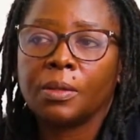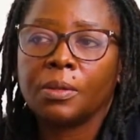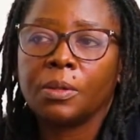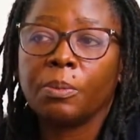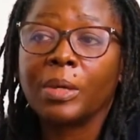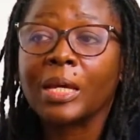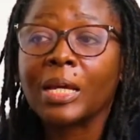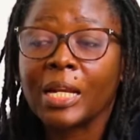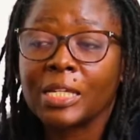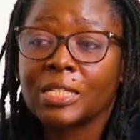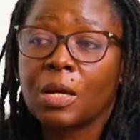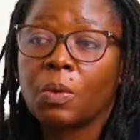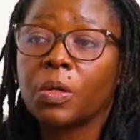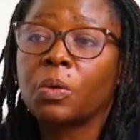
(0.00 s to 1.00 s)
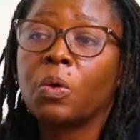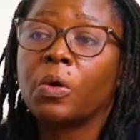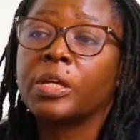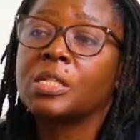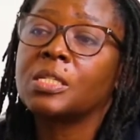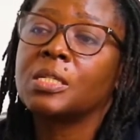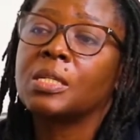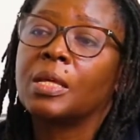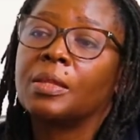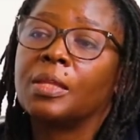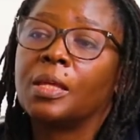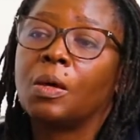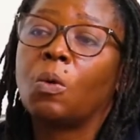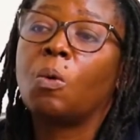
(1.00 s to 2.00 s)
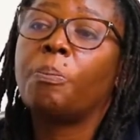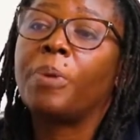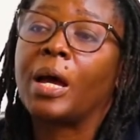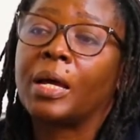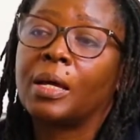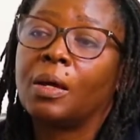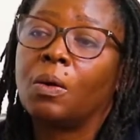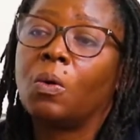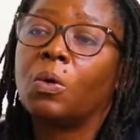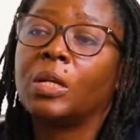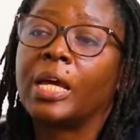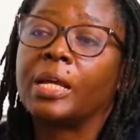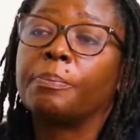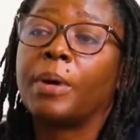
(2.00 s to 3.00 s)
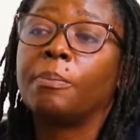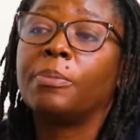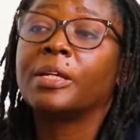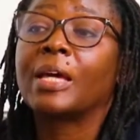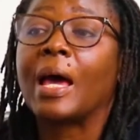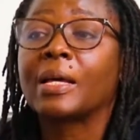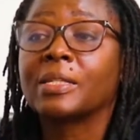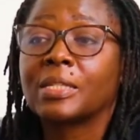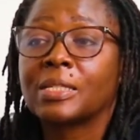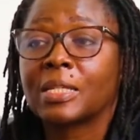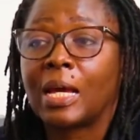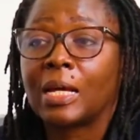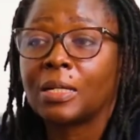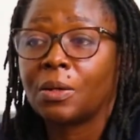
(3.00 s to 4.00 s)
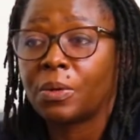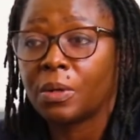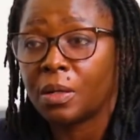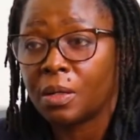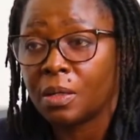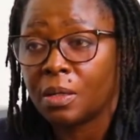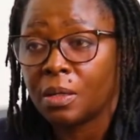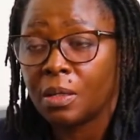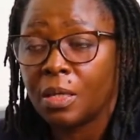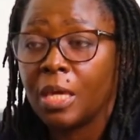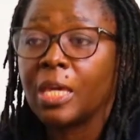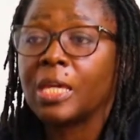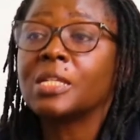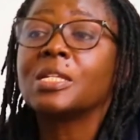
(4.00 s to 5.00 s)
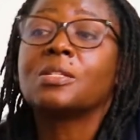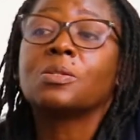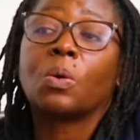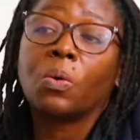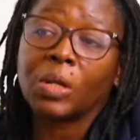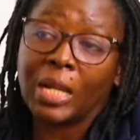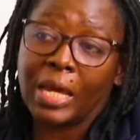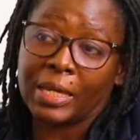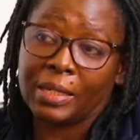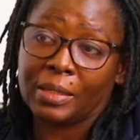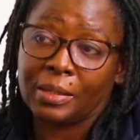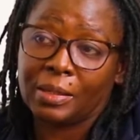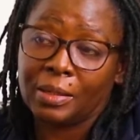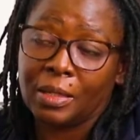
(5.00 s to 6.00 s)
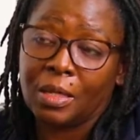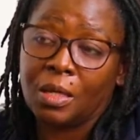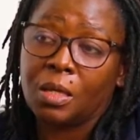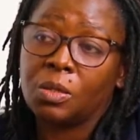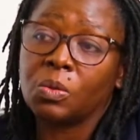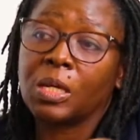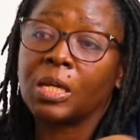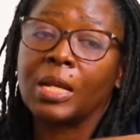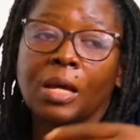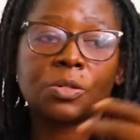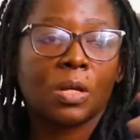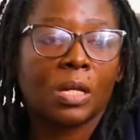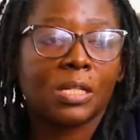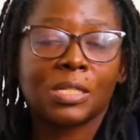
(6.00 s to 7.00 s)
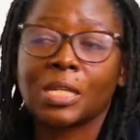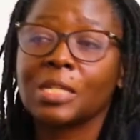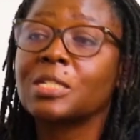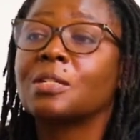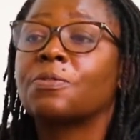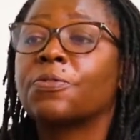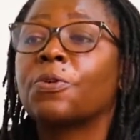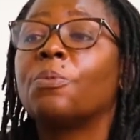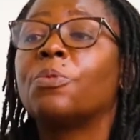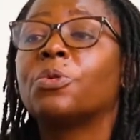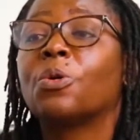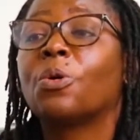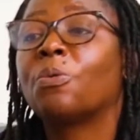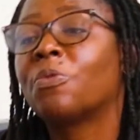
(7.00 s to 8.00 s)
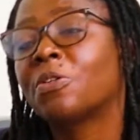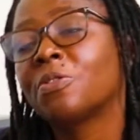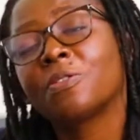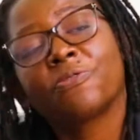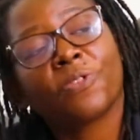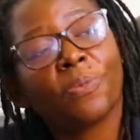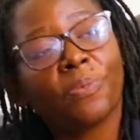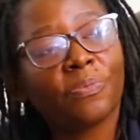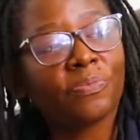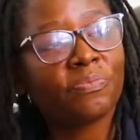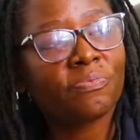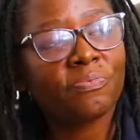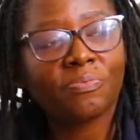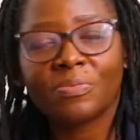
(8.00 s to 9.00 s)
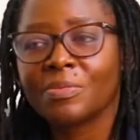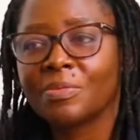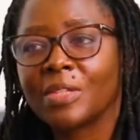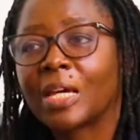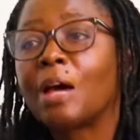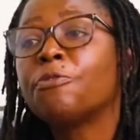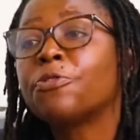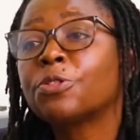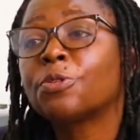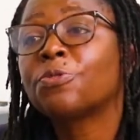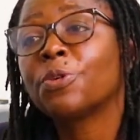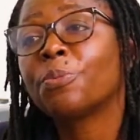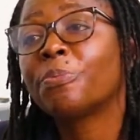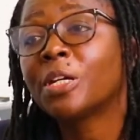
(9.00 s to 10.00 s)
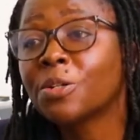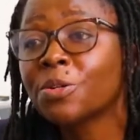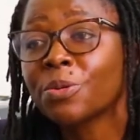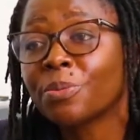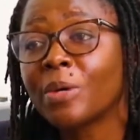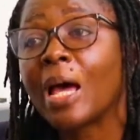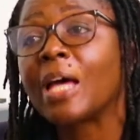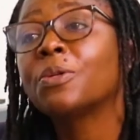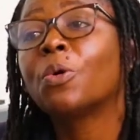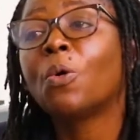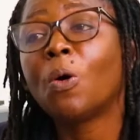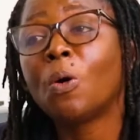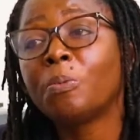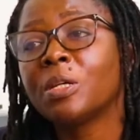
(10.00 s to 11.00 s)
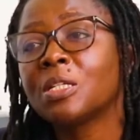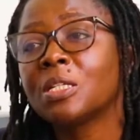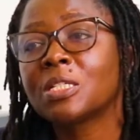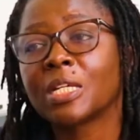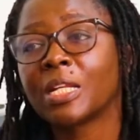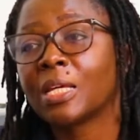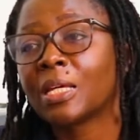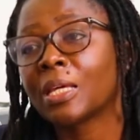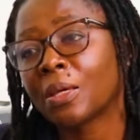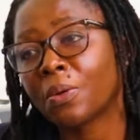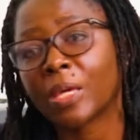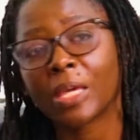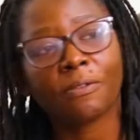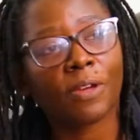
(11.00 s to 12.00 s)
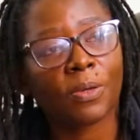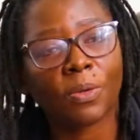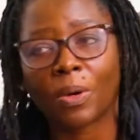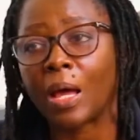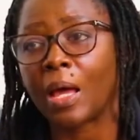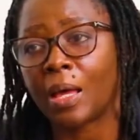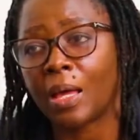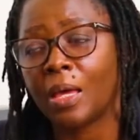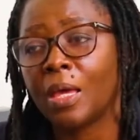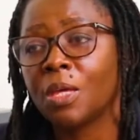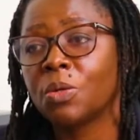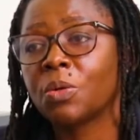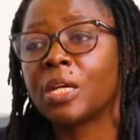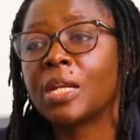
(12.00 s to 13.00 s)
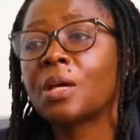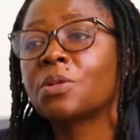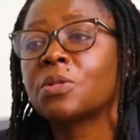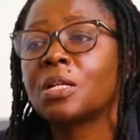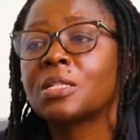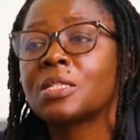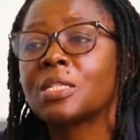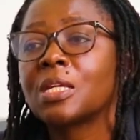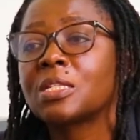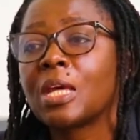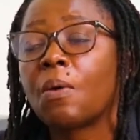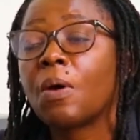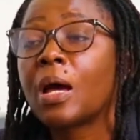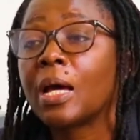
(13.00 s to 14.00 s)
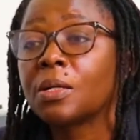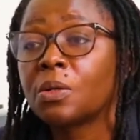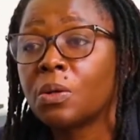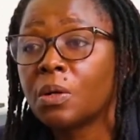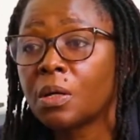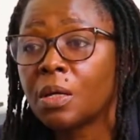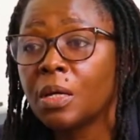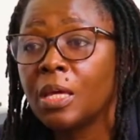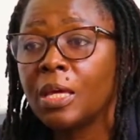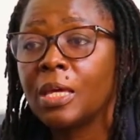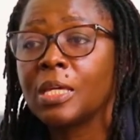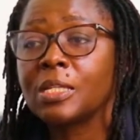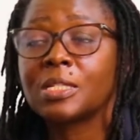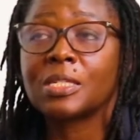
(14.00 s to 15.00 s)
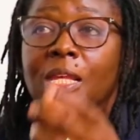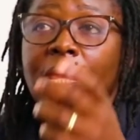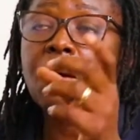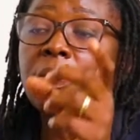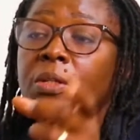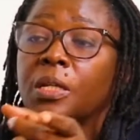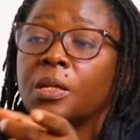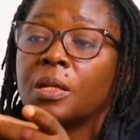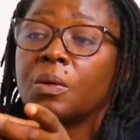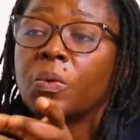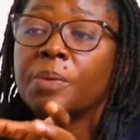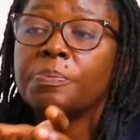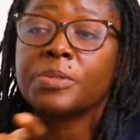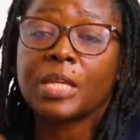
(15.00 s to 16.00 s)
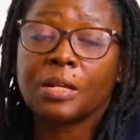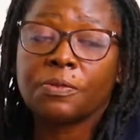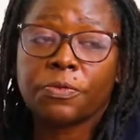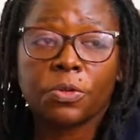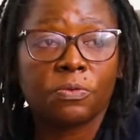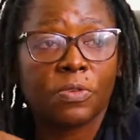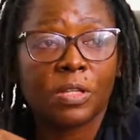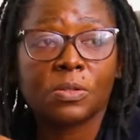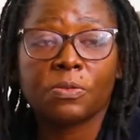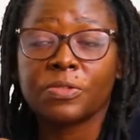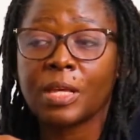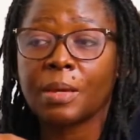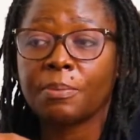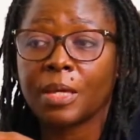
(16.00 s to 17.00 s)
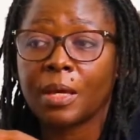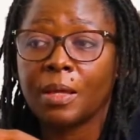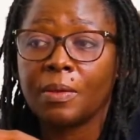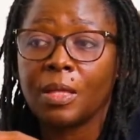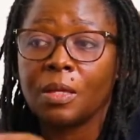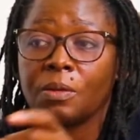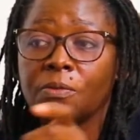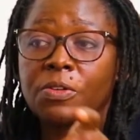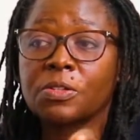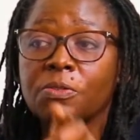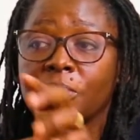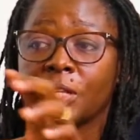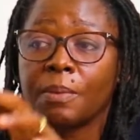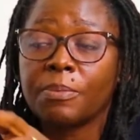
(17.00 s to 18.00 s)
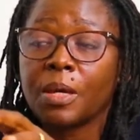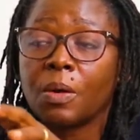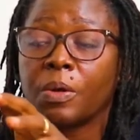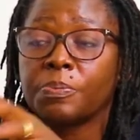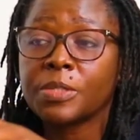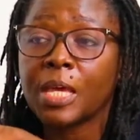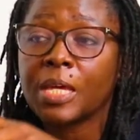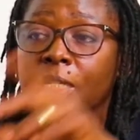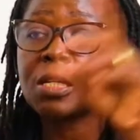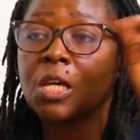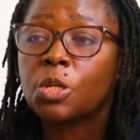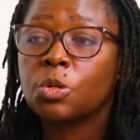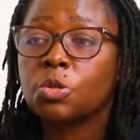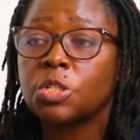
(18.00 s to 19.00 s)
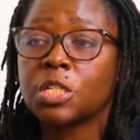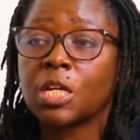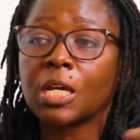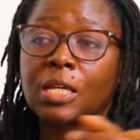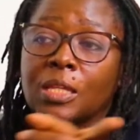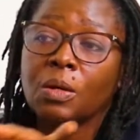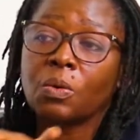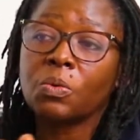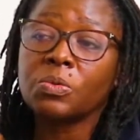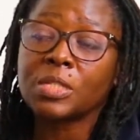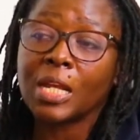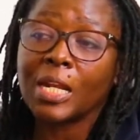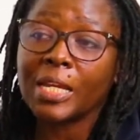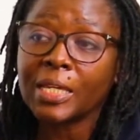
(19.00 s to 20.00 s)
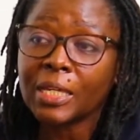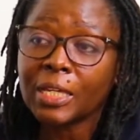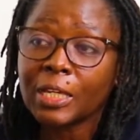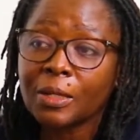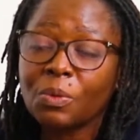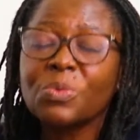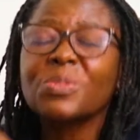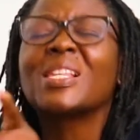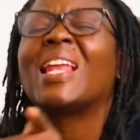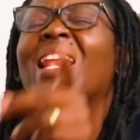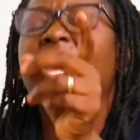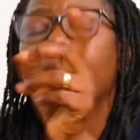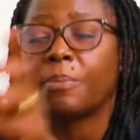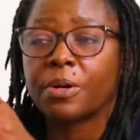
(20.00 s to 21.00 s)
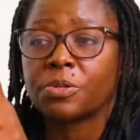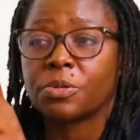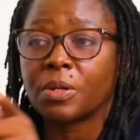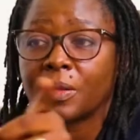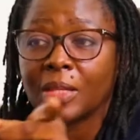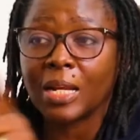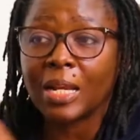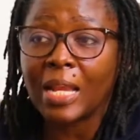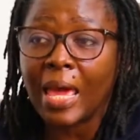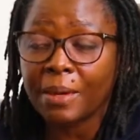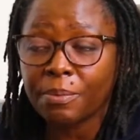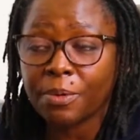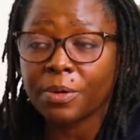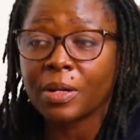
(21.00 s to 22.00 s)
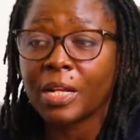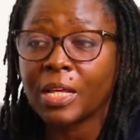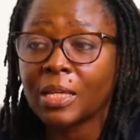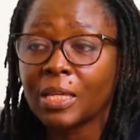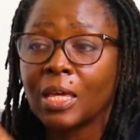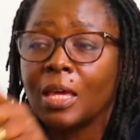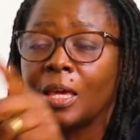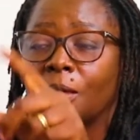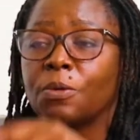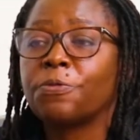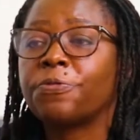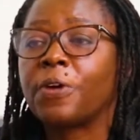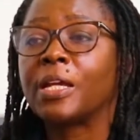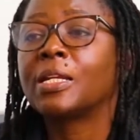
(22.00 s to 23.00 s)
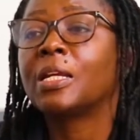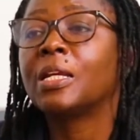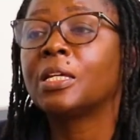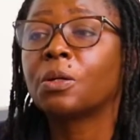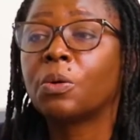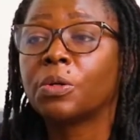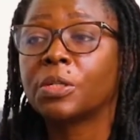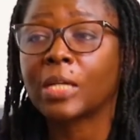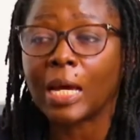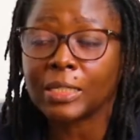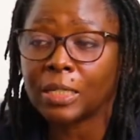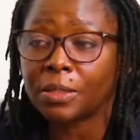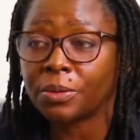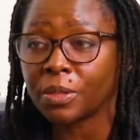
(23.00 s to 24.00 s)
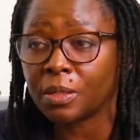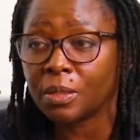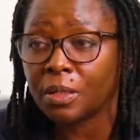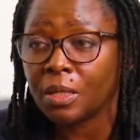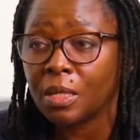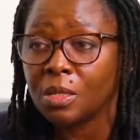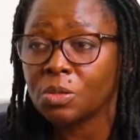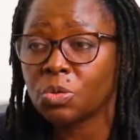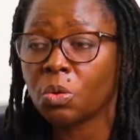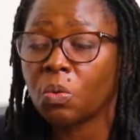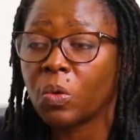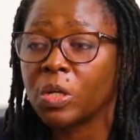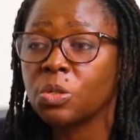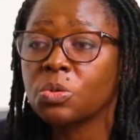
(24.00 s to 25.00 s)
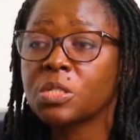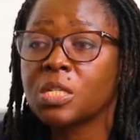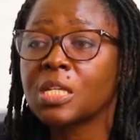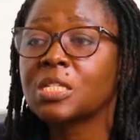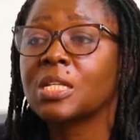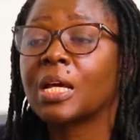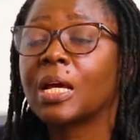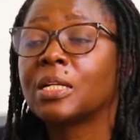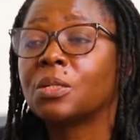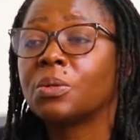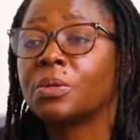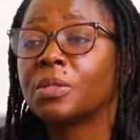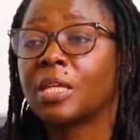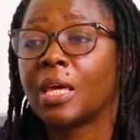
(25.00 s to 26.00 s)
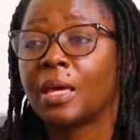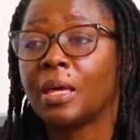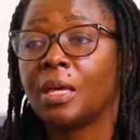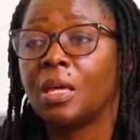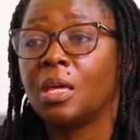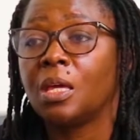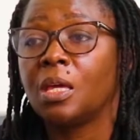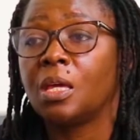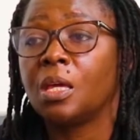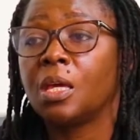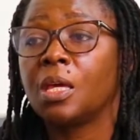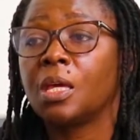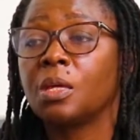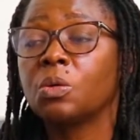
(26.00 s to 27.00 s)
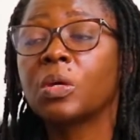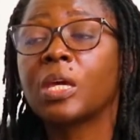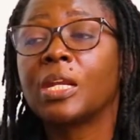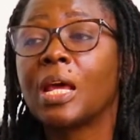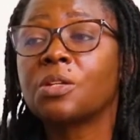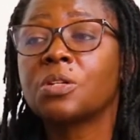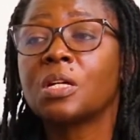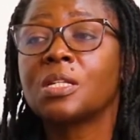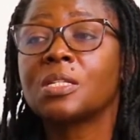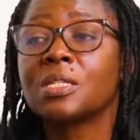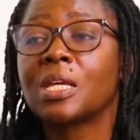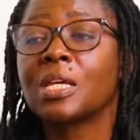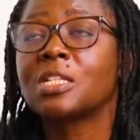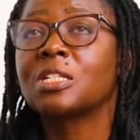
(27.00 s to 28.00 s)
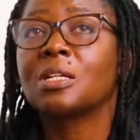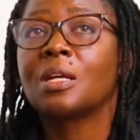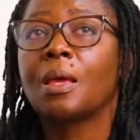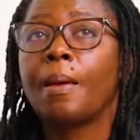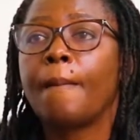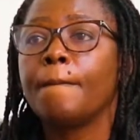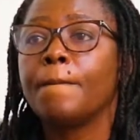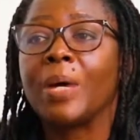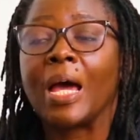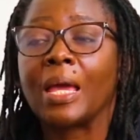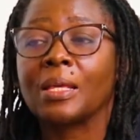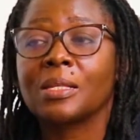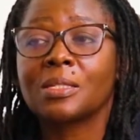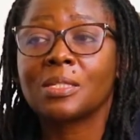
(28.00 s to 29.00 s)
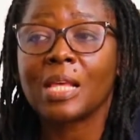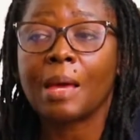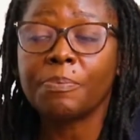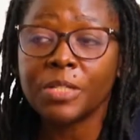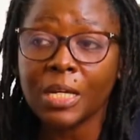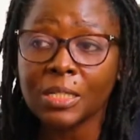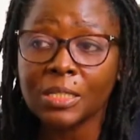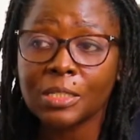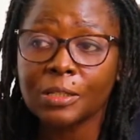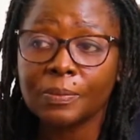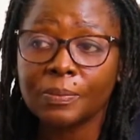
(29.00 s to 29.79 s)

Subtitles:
nomenclature, we call it the OPAC, Online Public Access Catalog. It is online. You can actually search it from the comfort of your bedroom, at home, in Cherenge, wherever you are. You can actually search our catalog. It's there on the website for Invest of Zambia. Invest of Zambia website, you check the UNZA link, UNZA library, sorry, the library link, you'll find a link called catalog. So when you search the catalog there, you can actually search by subject,